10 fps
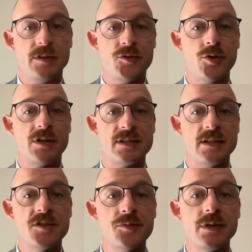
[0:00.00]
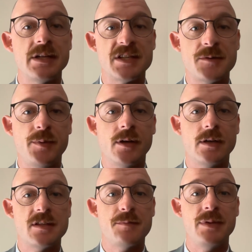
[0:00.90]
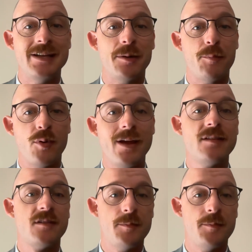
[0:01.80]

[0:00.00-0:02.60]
took sensory experience being impressed